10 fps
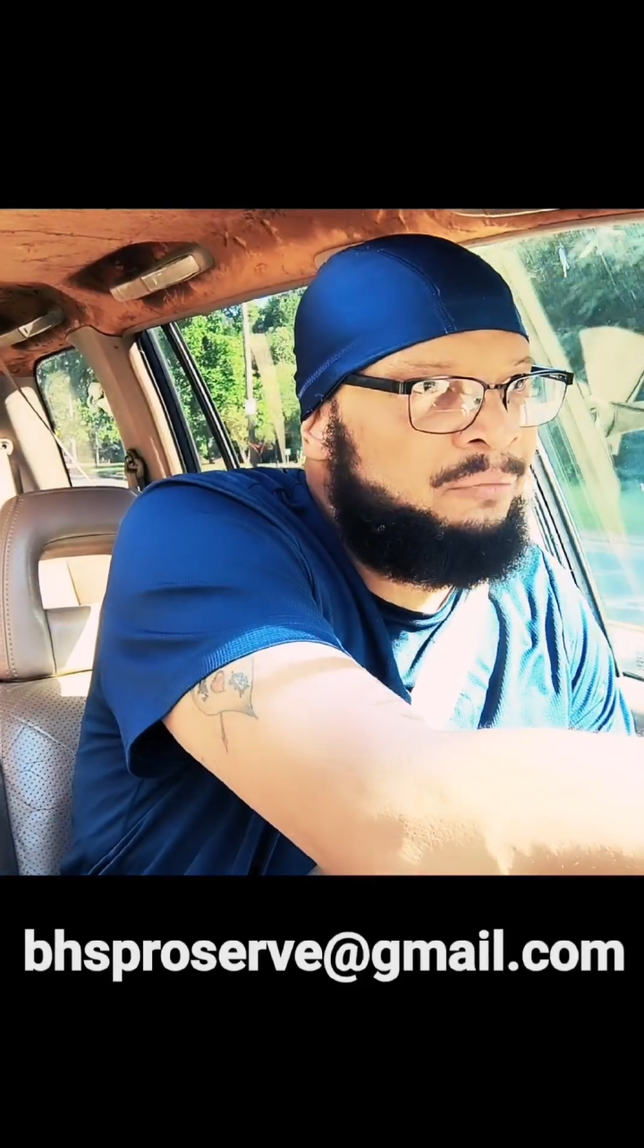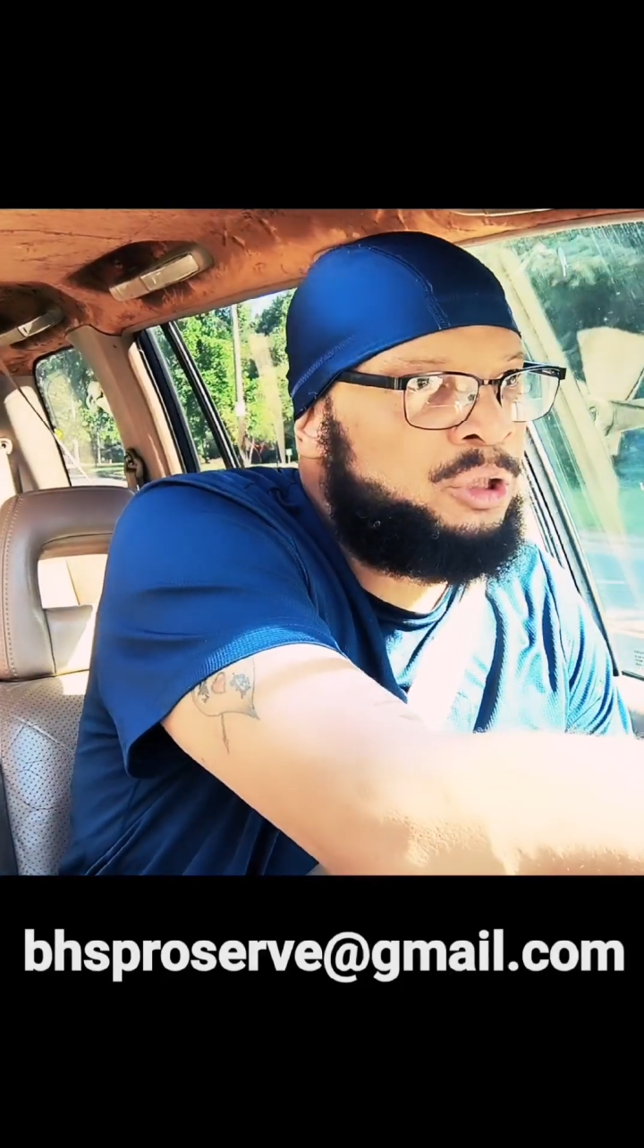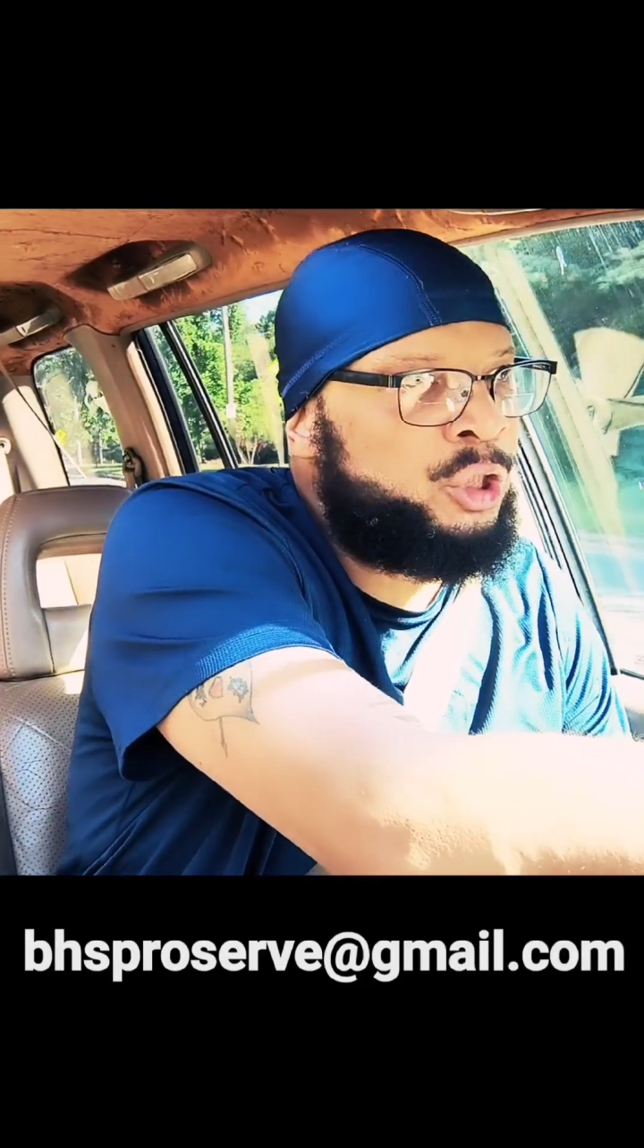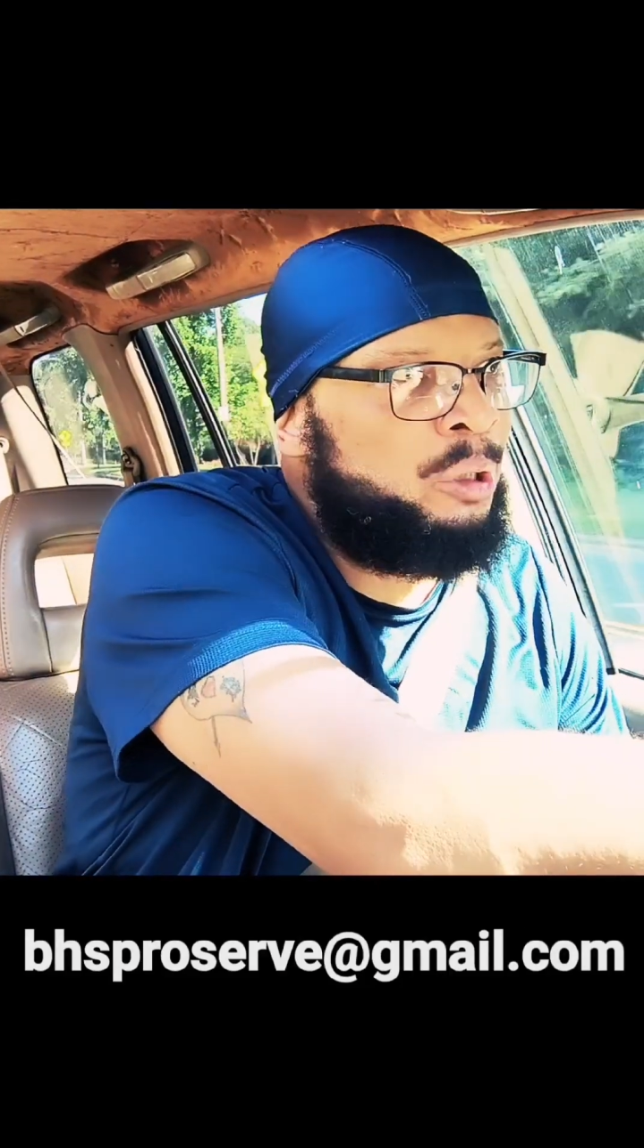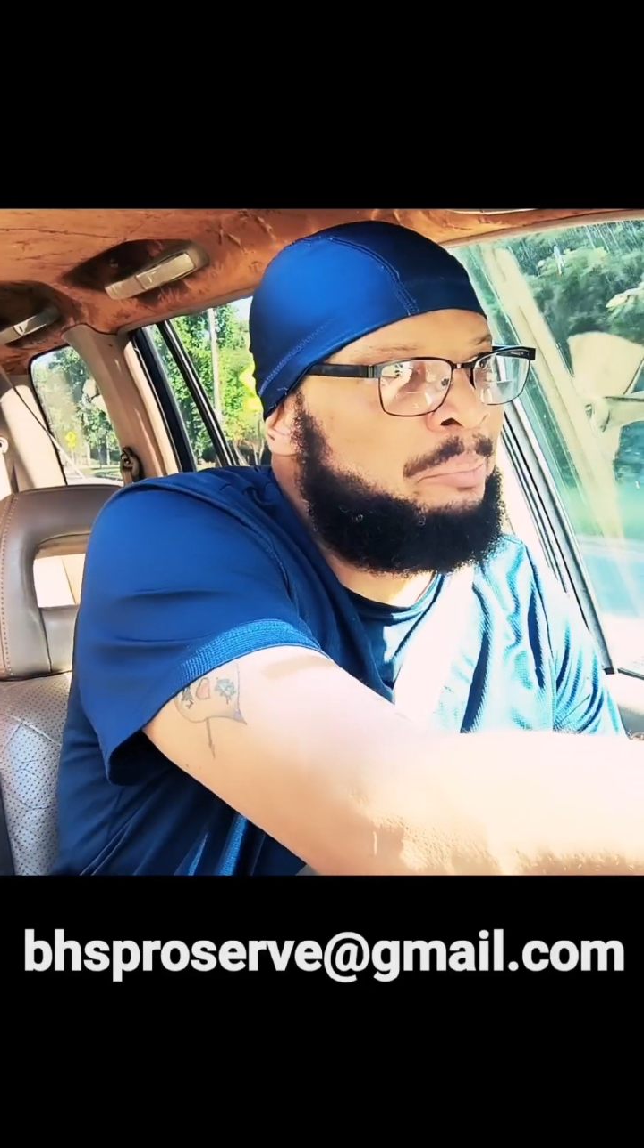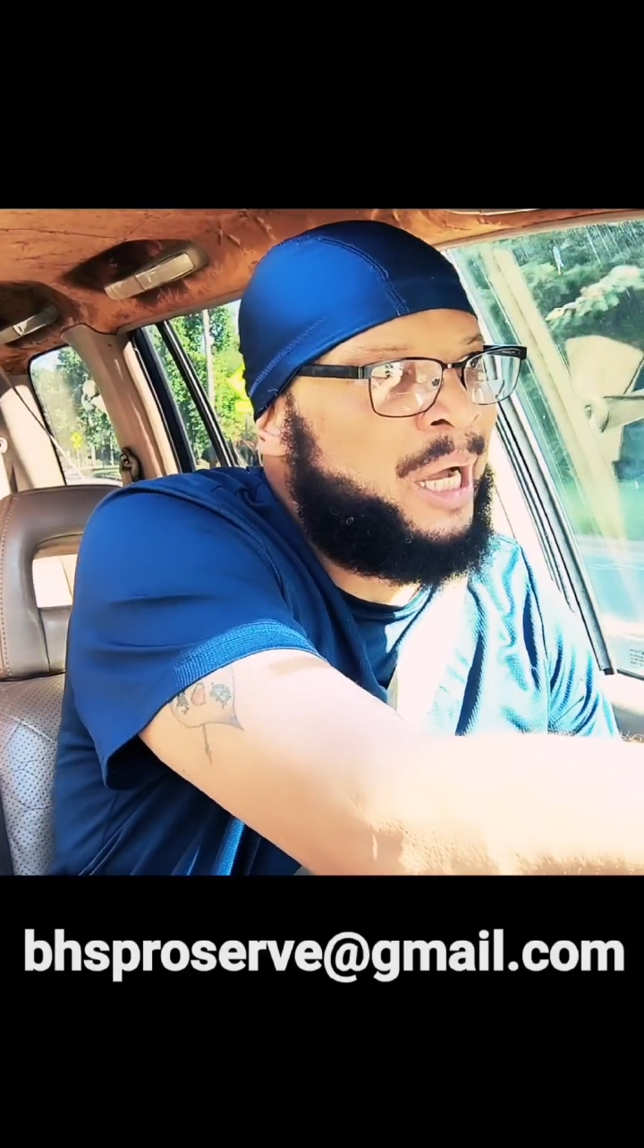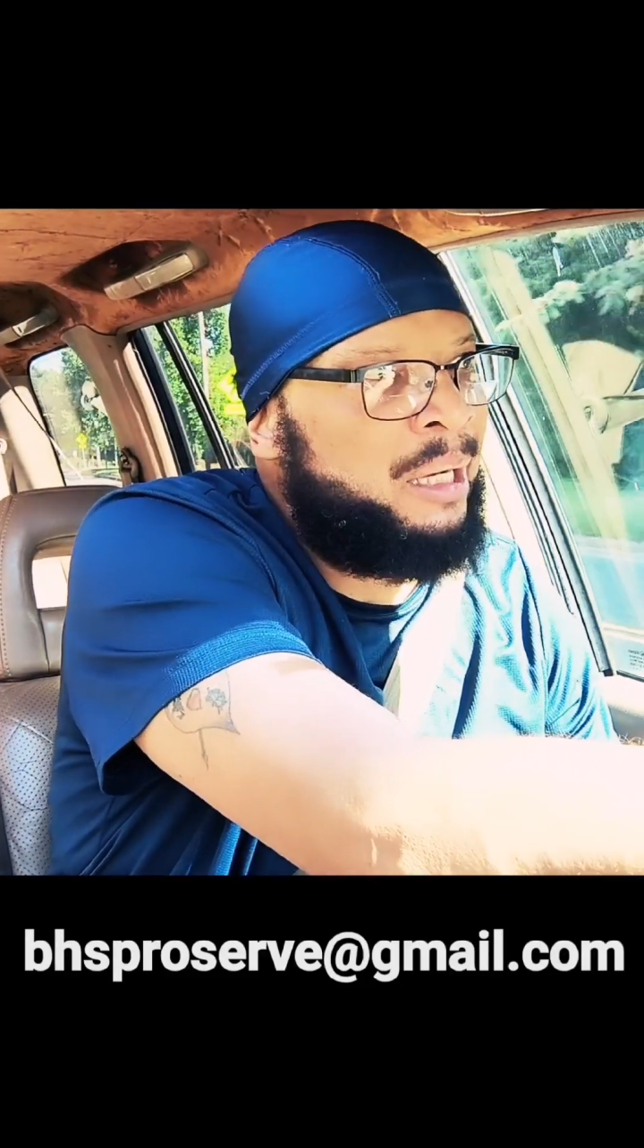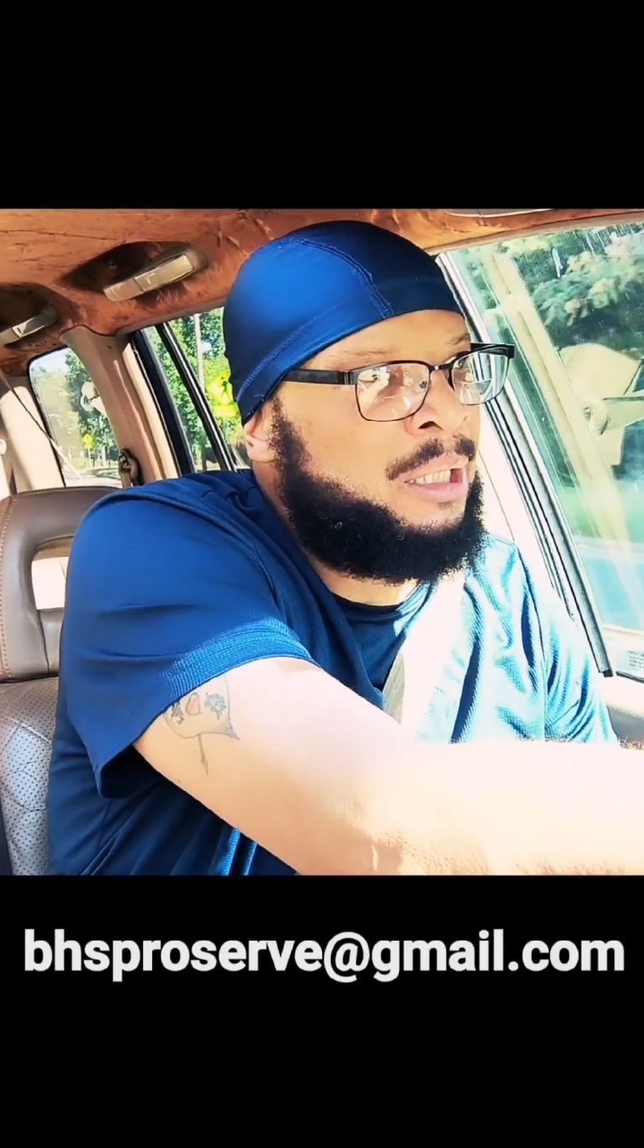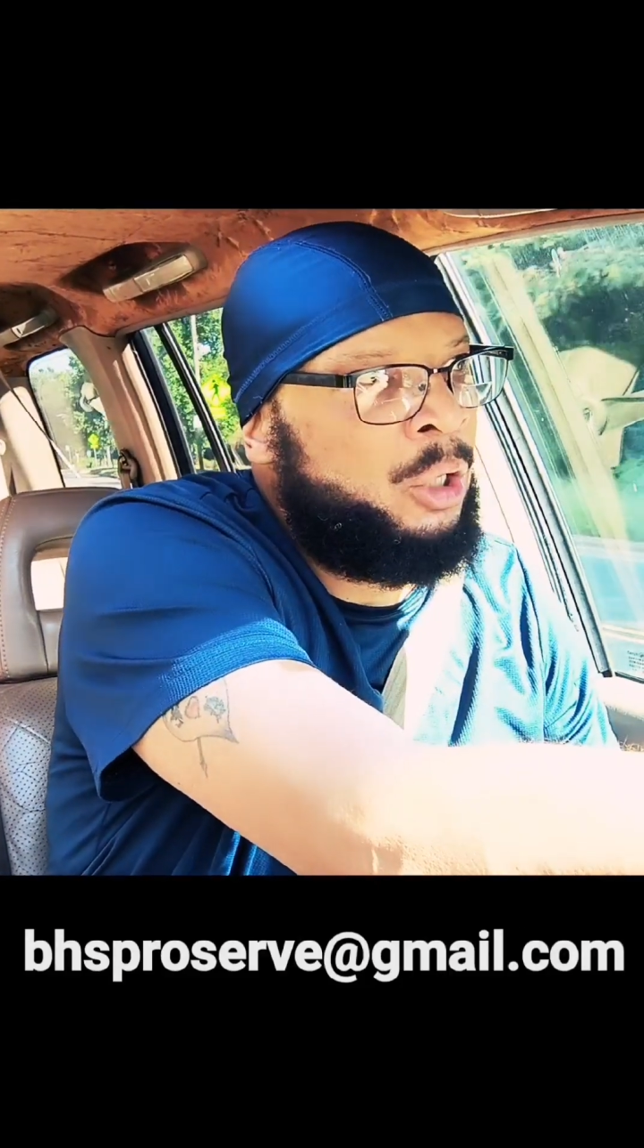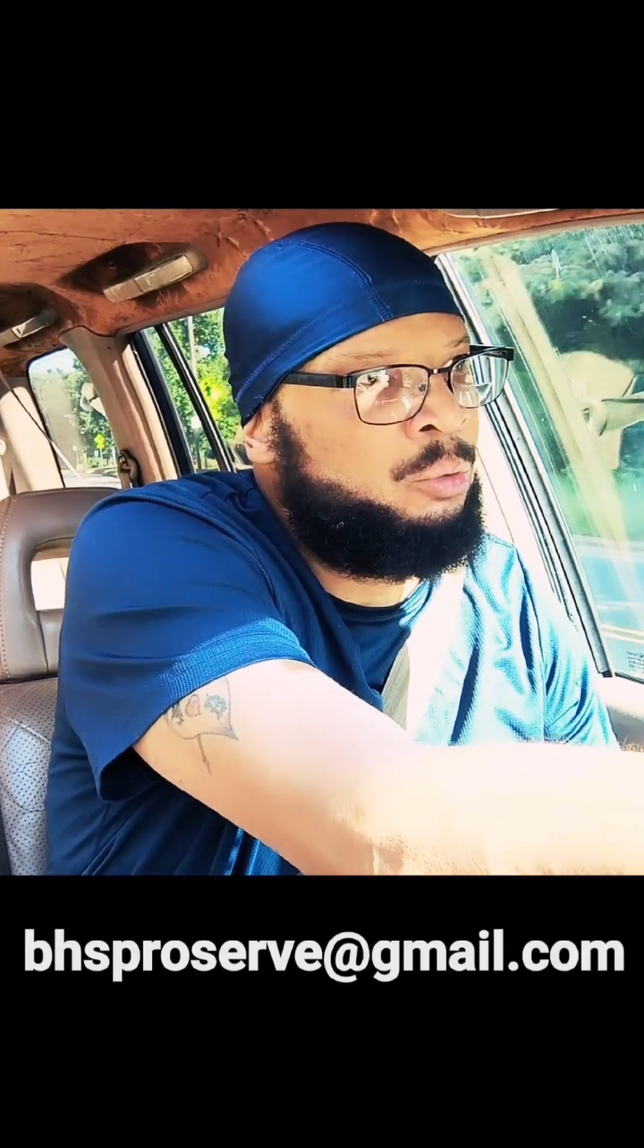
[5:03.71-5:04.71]
ever turn
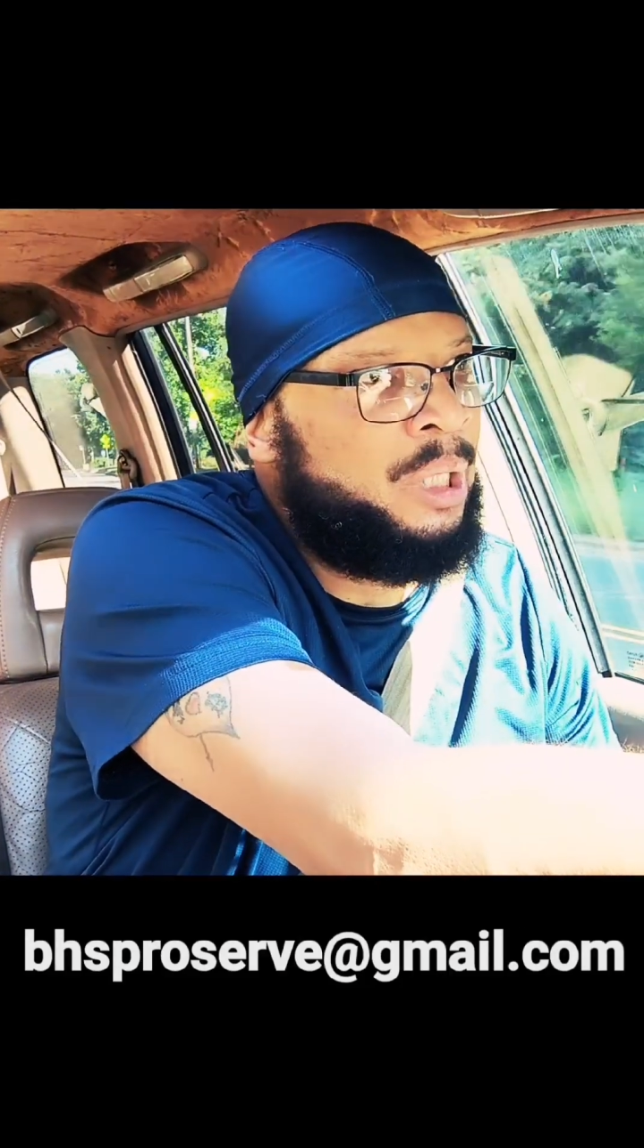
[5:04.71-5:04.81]
back